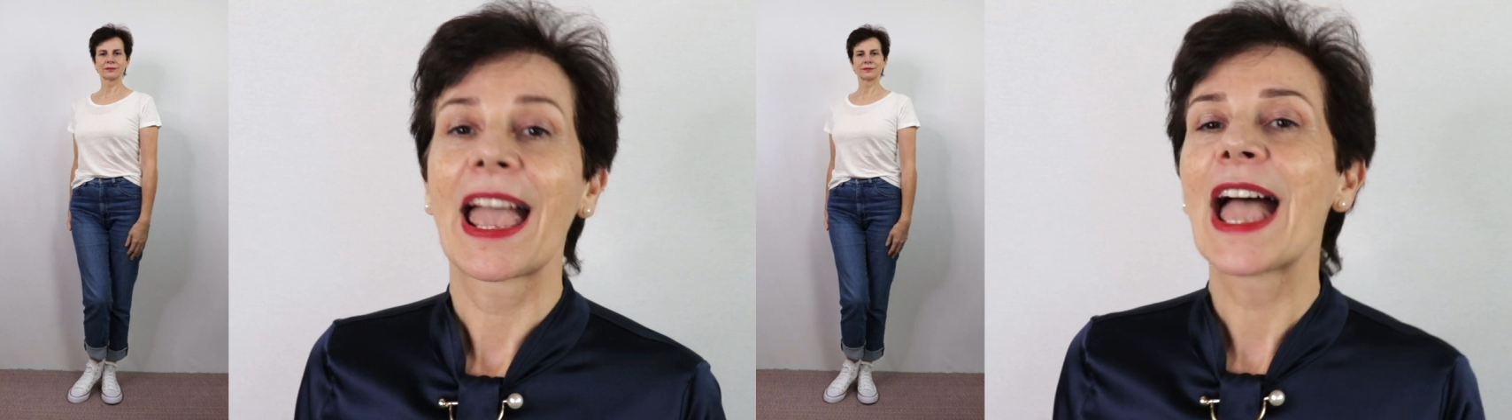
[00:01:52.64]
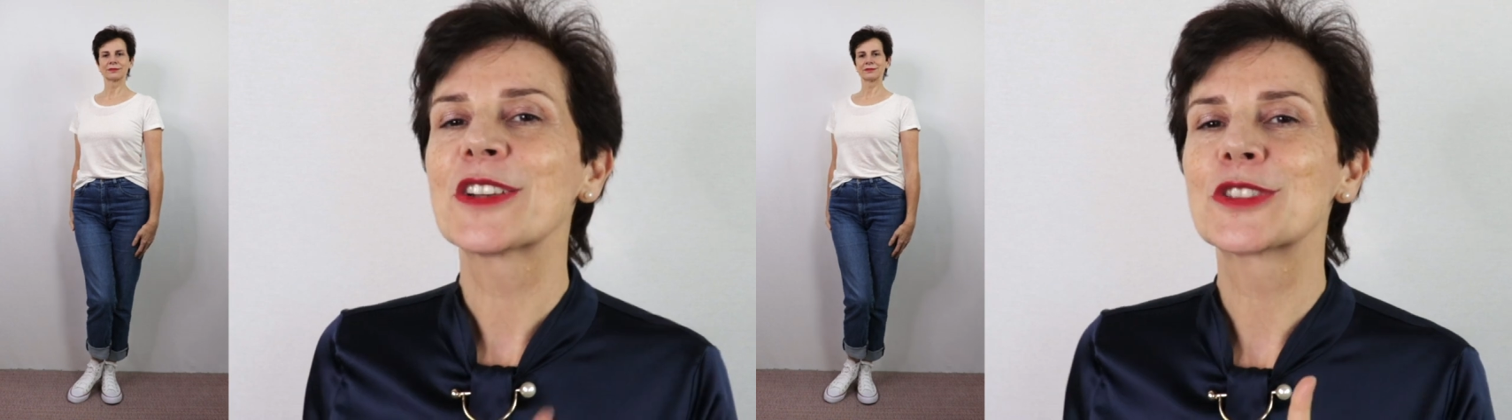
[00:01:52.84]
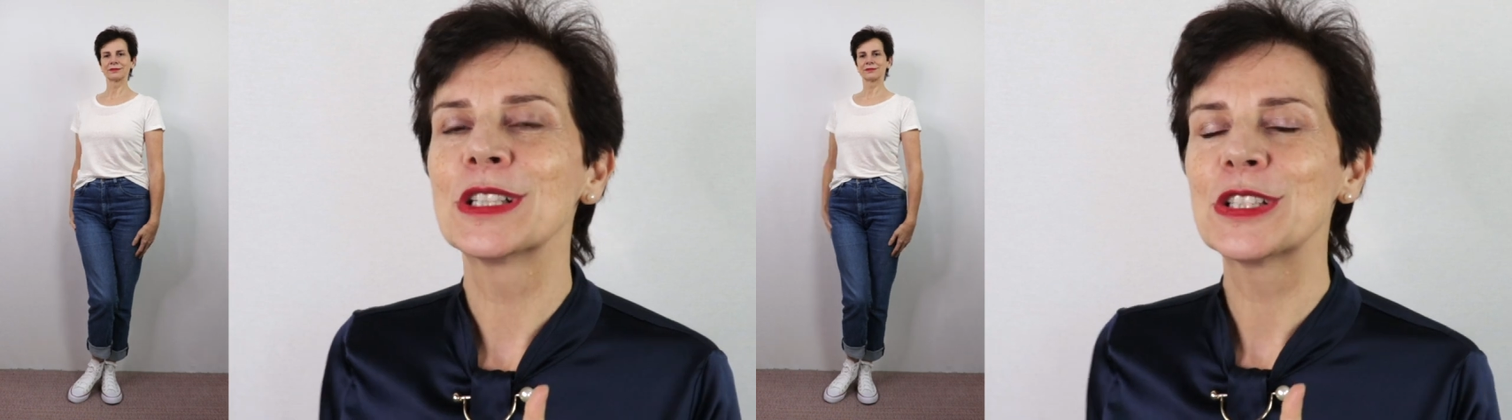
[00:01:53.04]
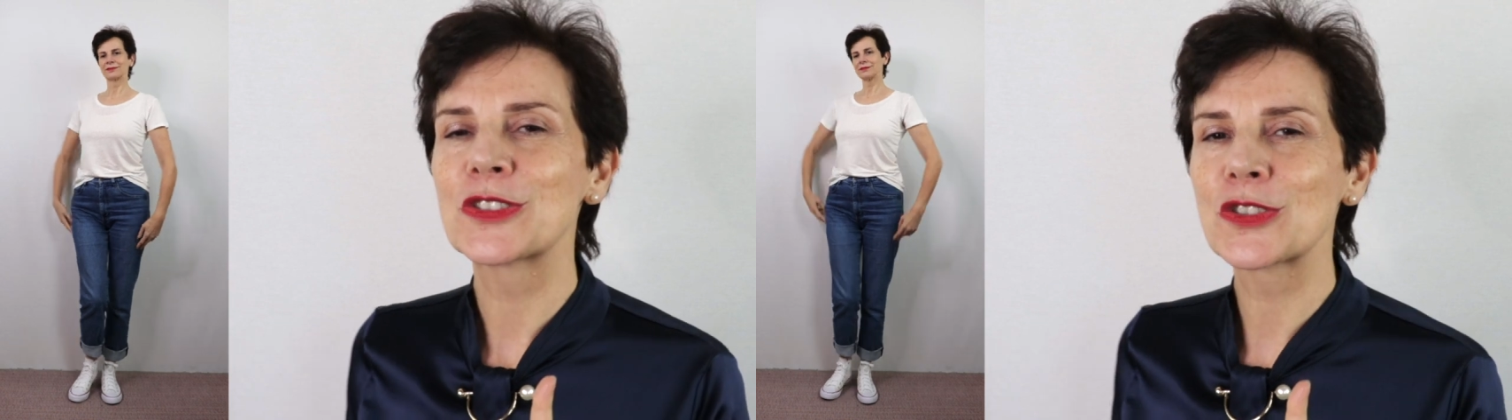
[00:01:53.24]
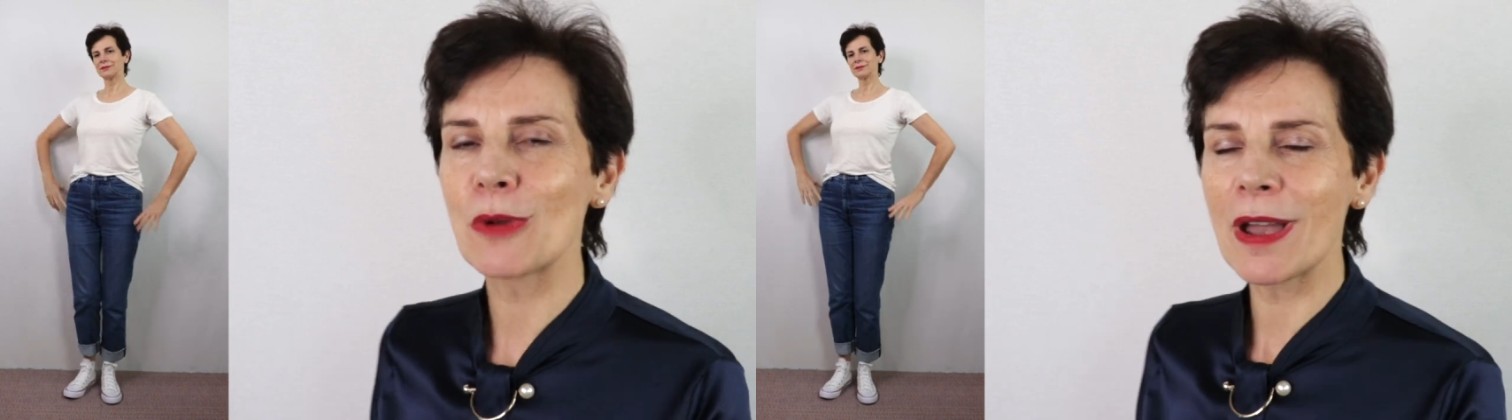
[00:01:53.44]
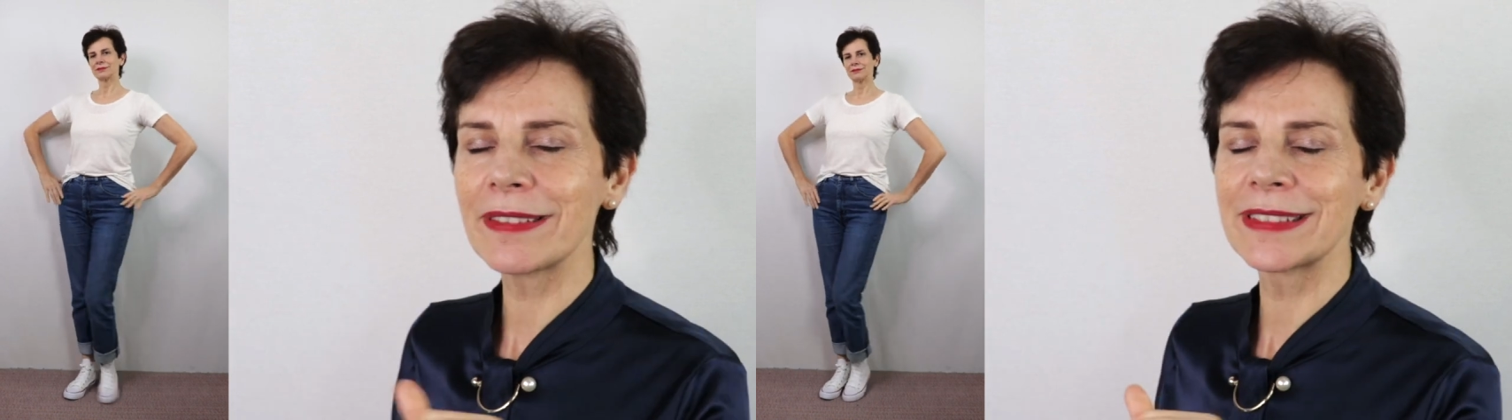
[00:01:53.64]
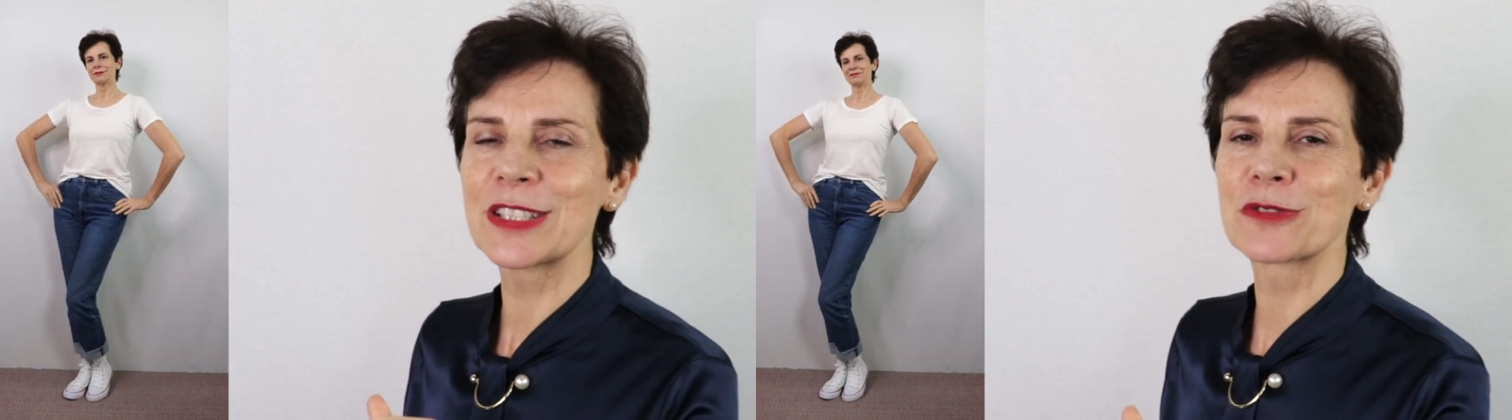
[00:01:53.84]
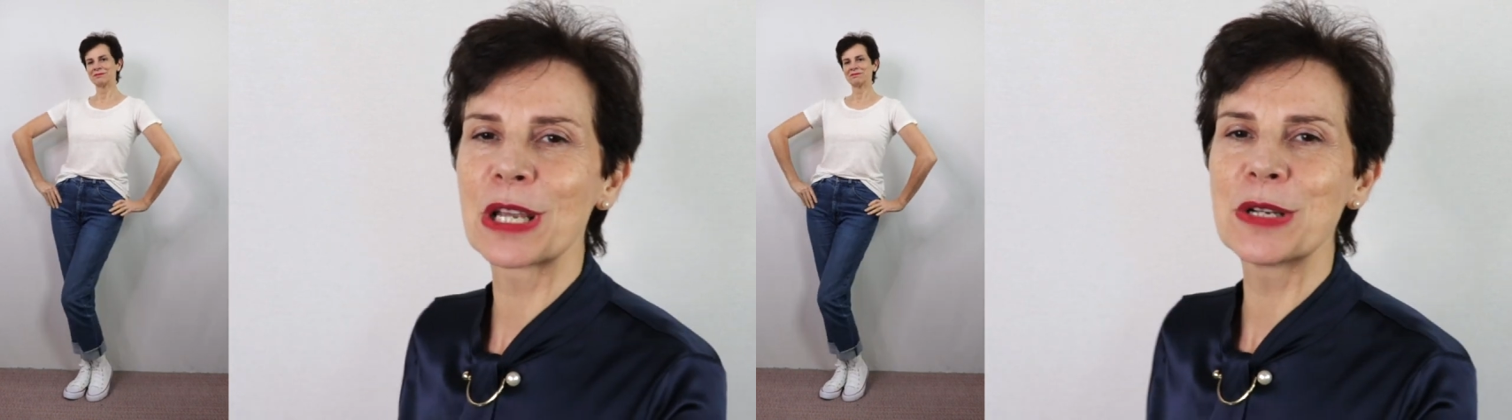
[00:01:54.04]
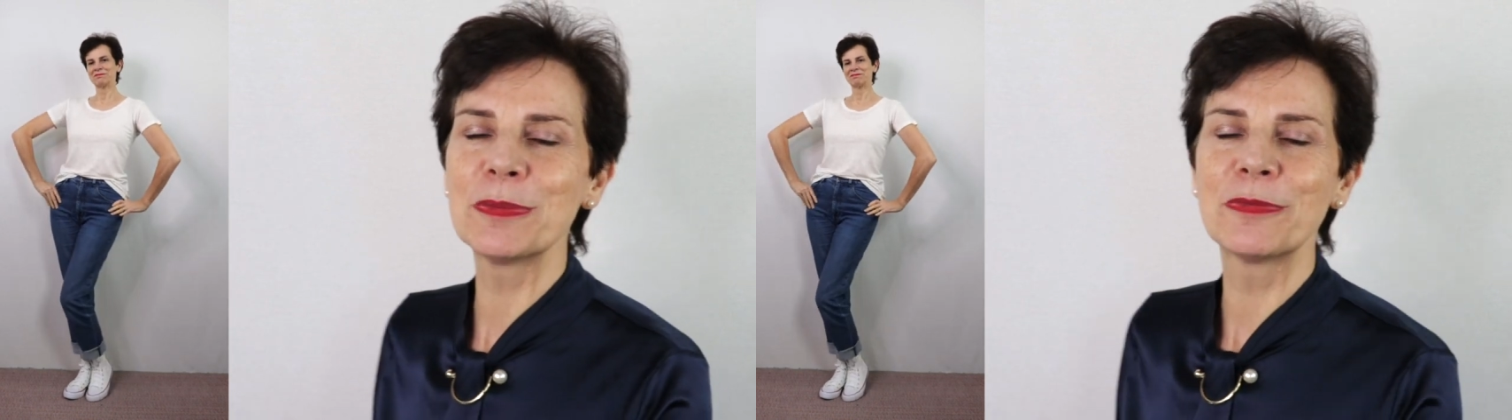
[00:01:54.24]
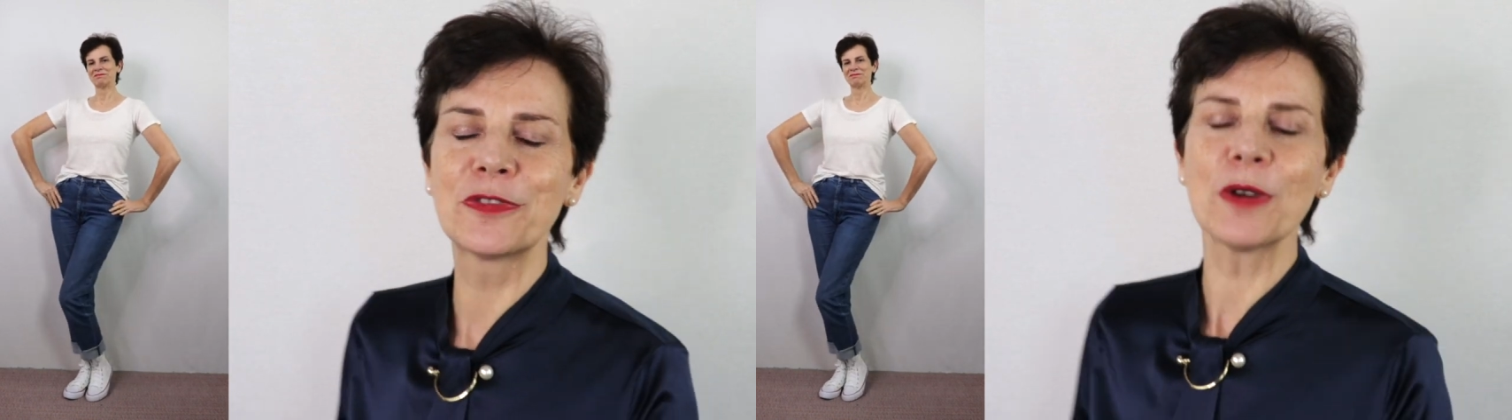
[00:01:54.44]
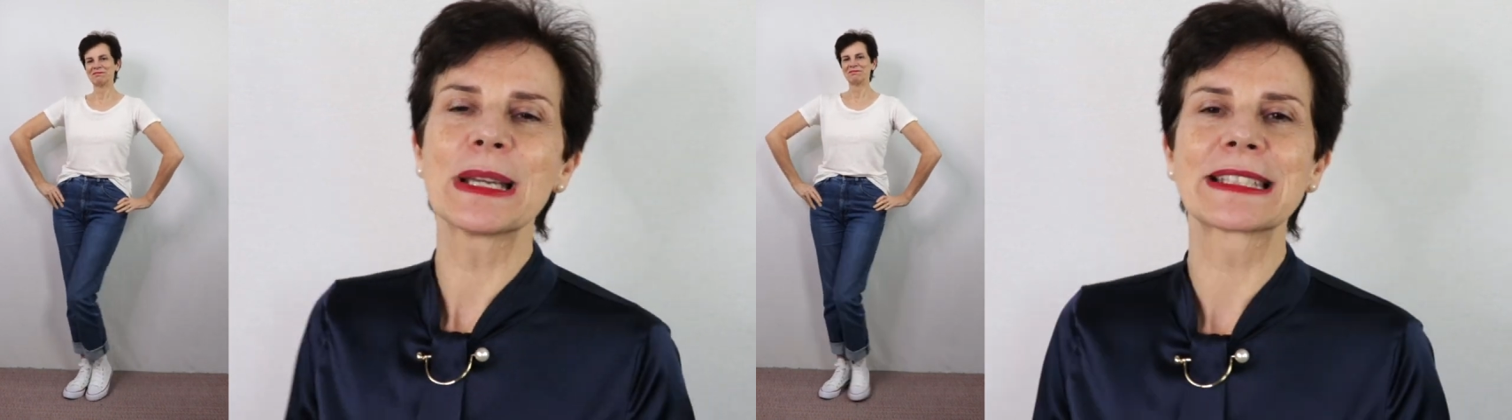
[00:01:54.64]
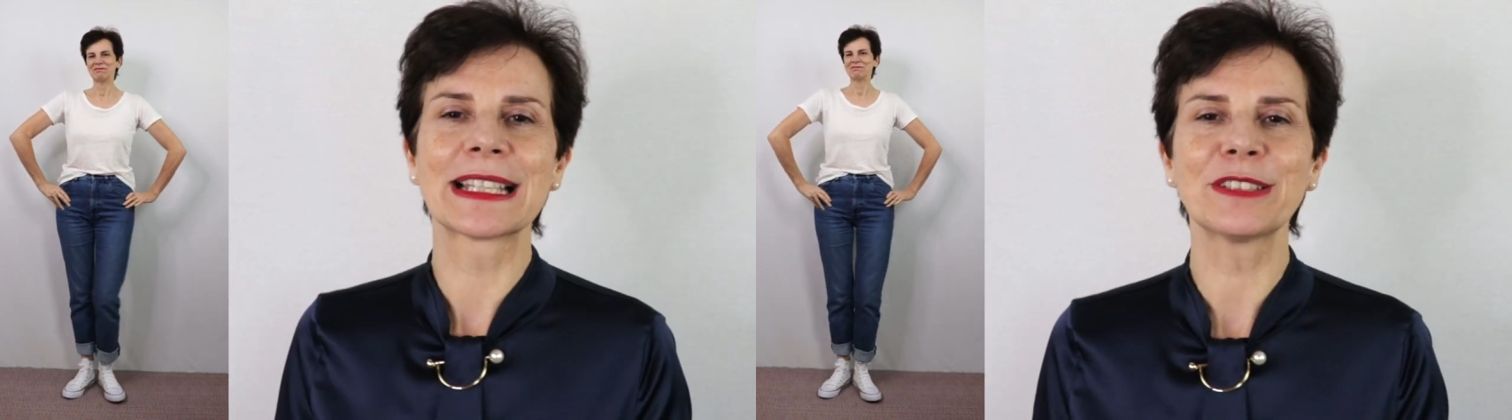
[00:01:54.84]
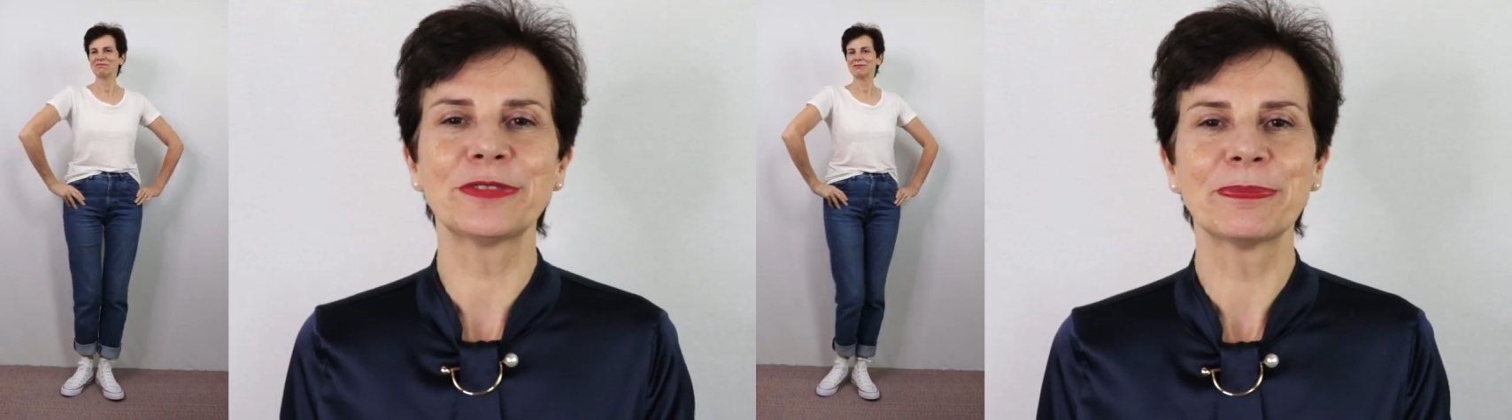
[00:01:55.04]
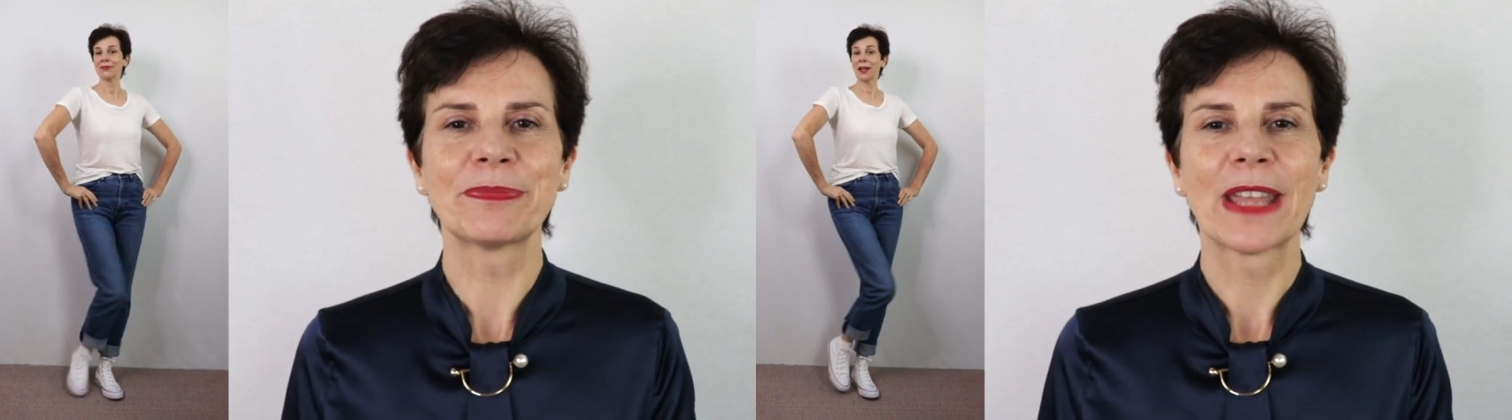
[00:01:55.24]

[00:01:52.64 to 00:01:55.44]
I actually tried this trend for myself